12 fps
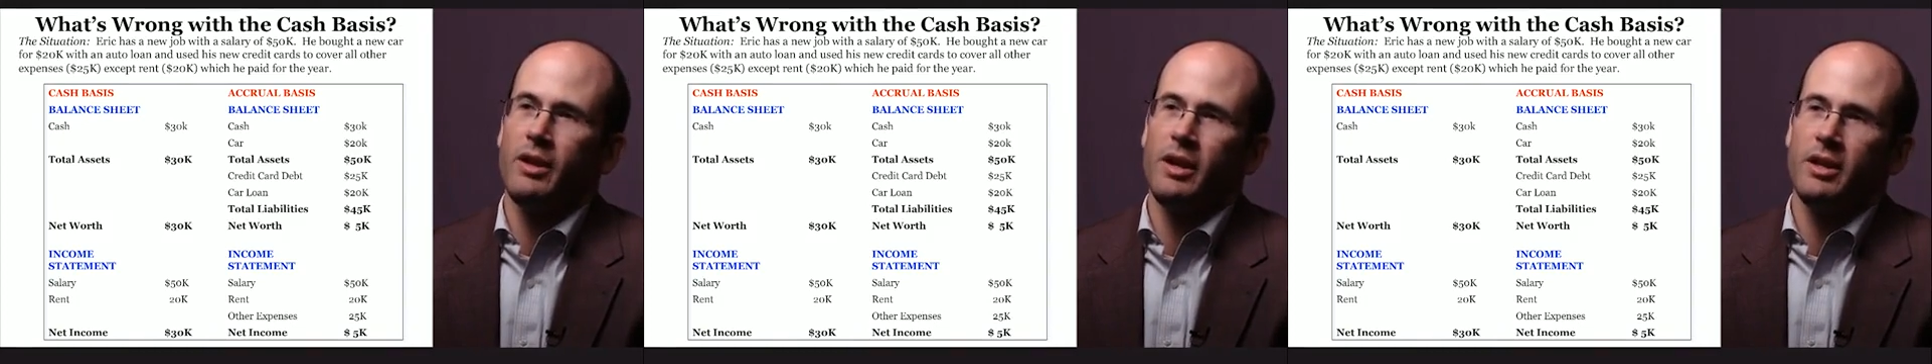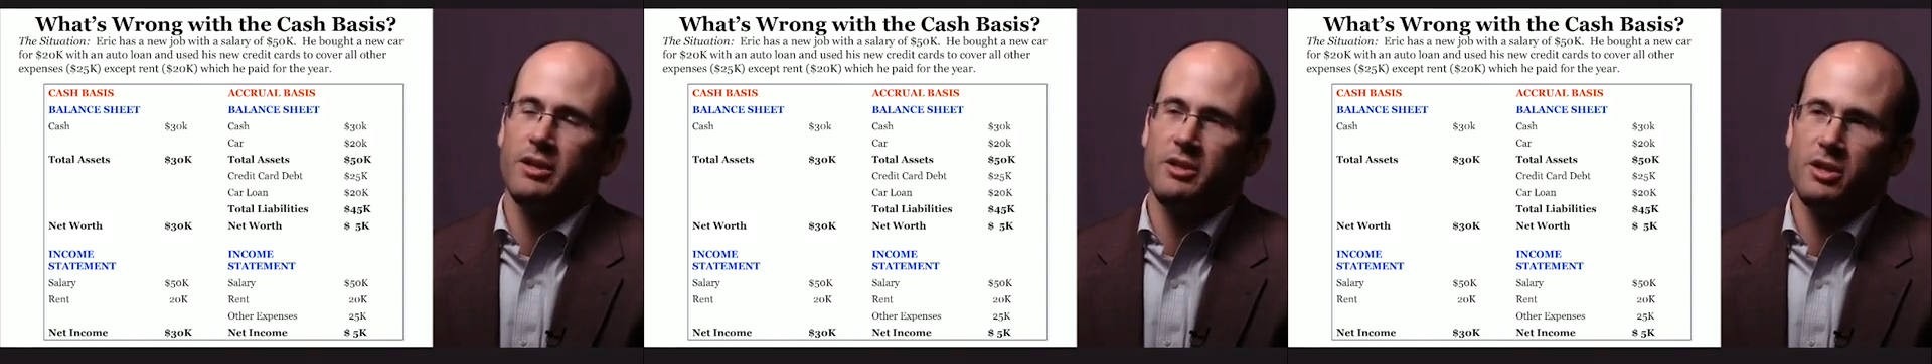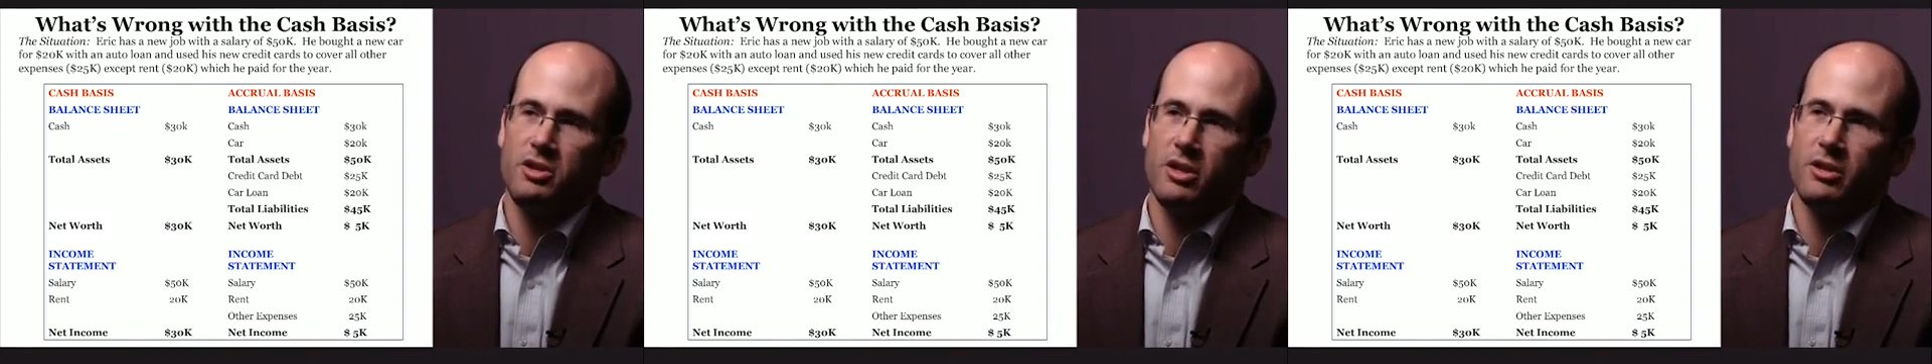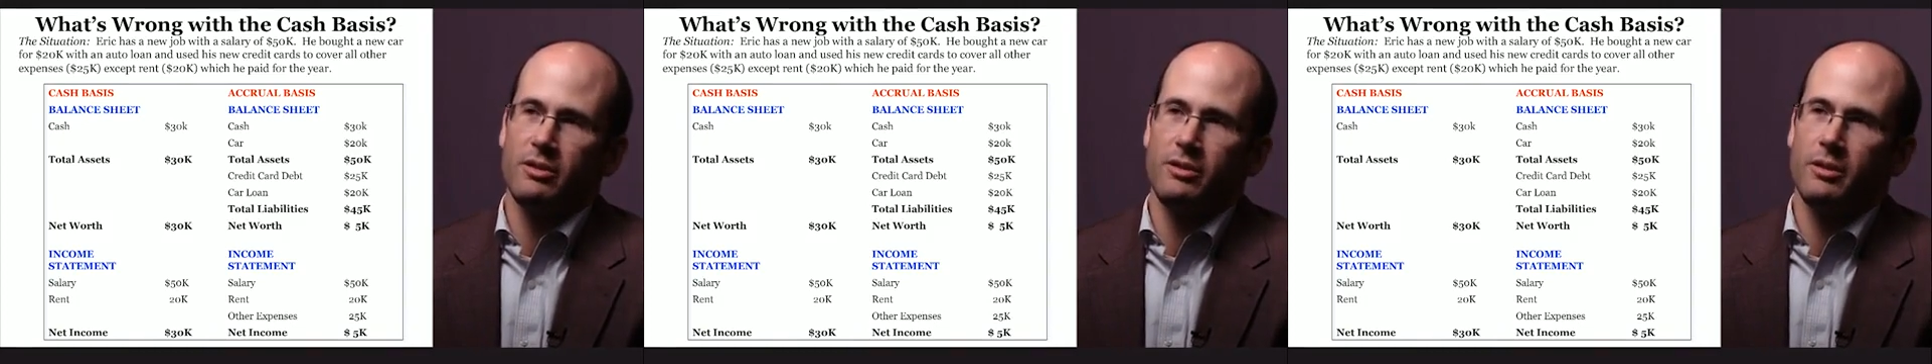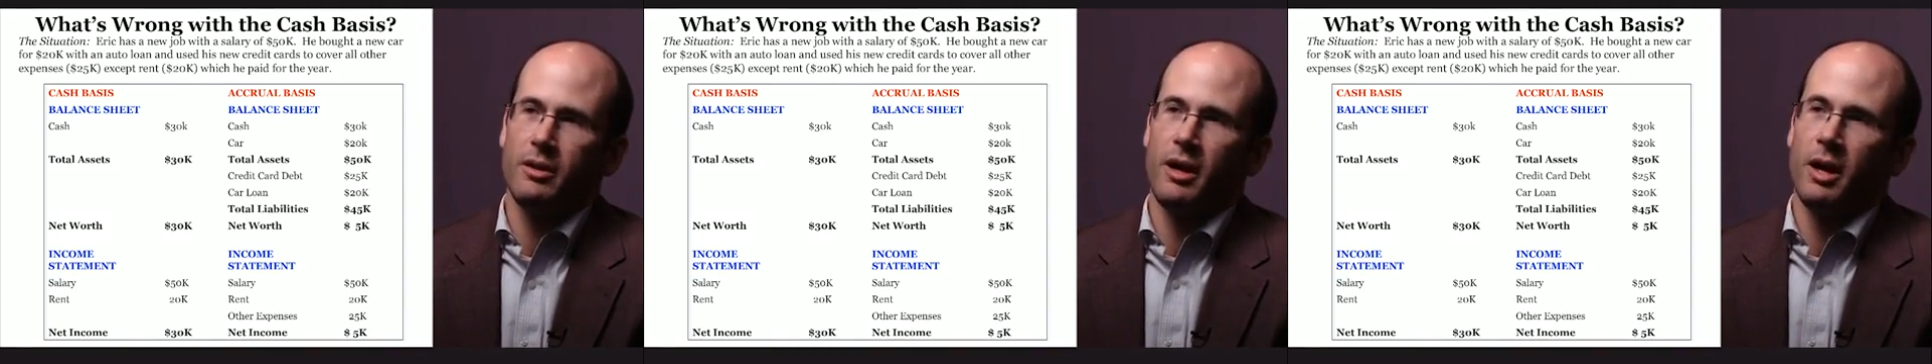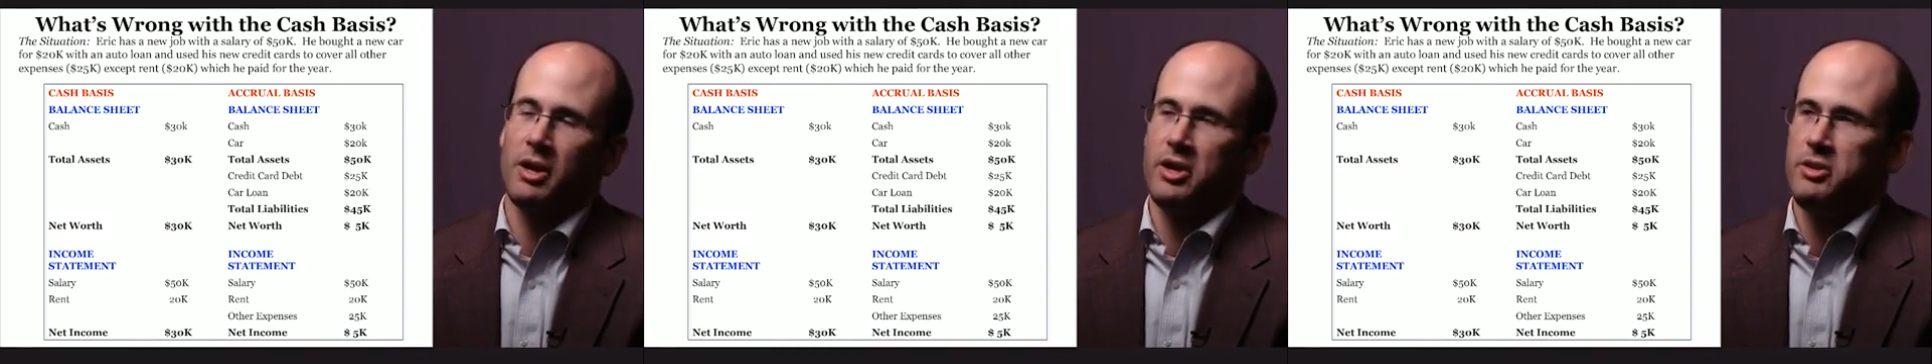In addition,
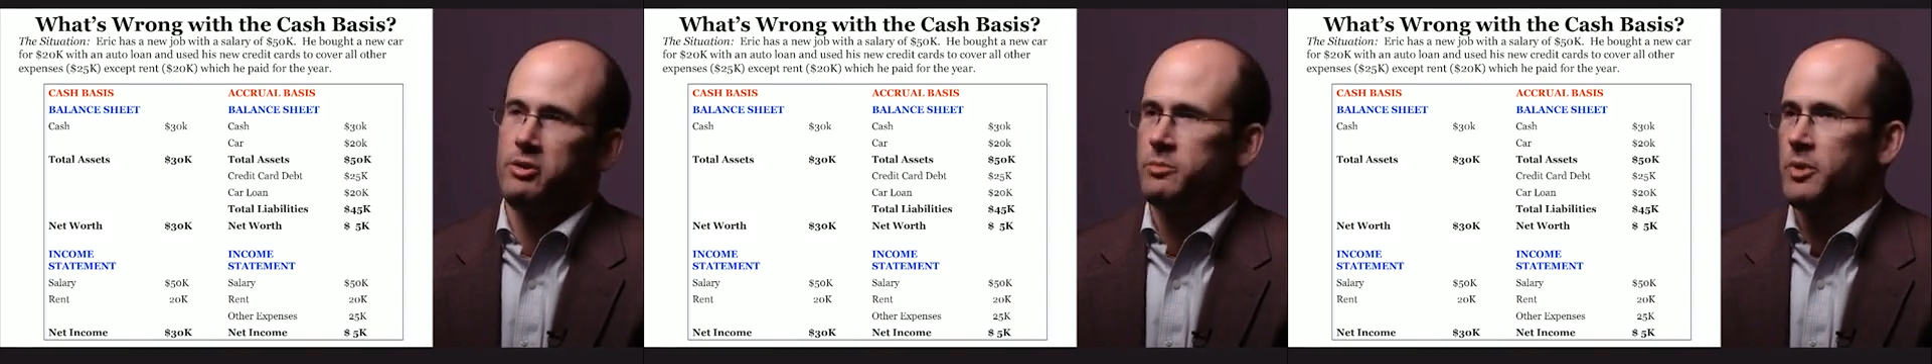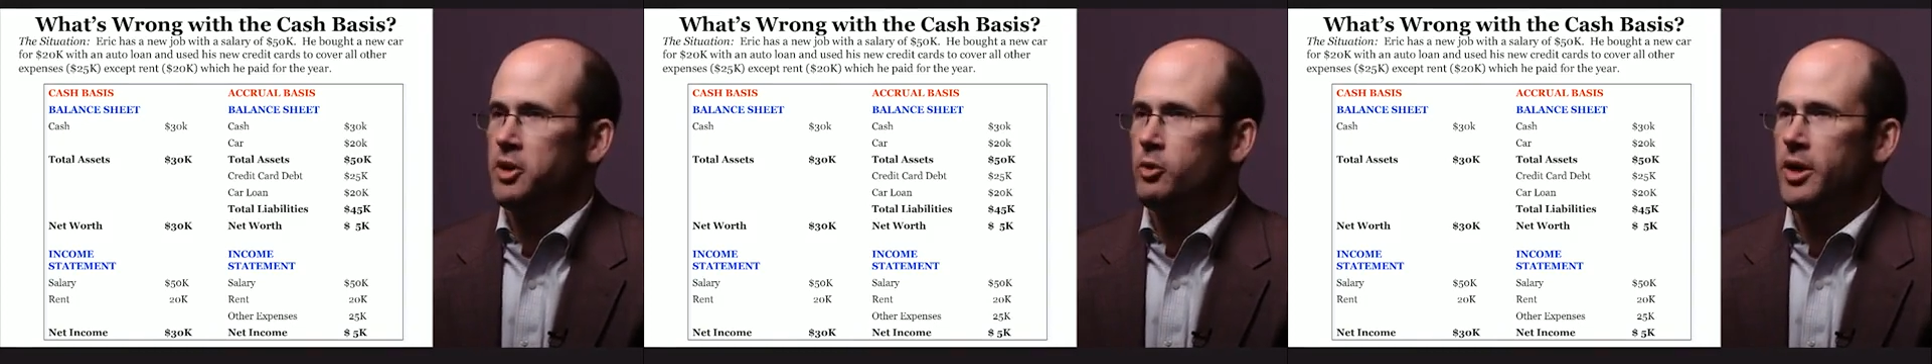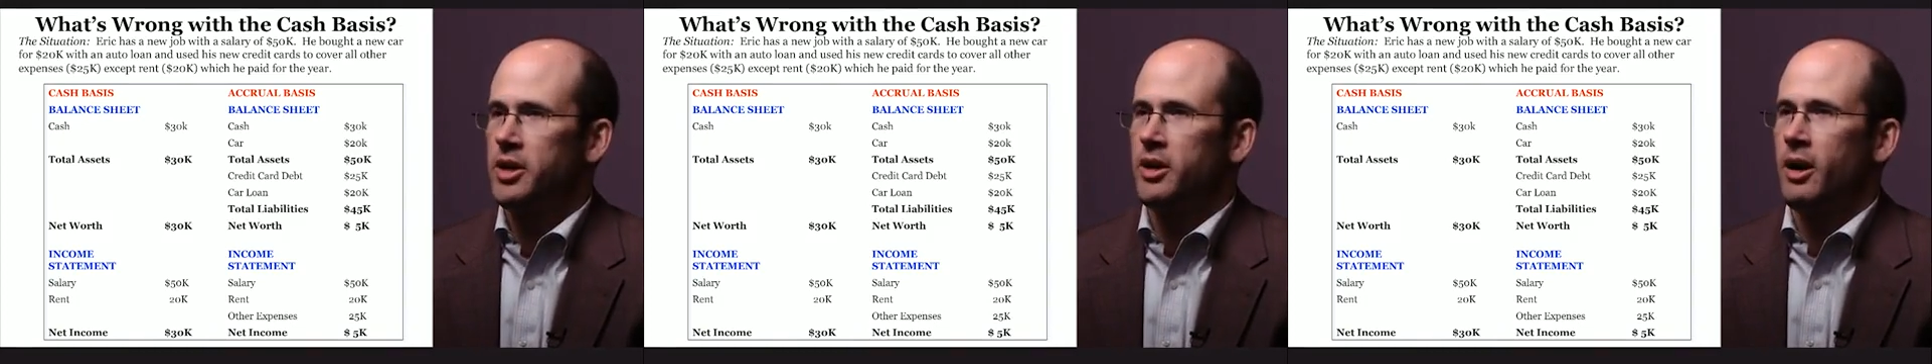I'm going to use my credit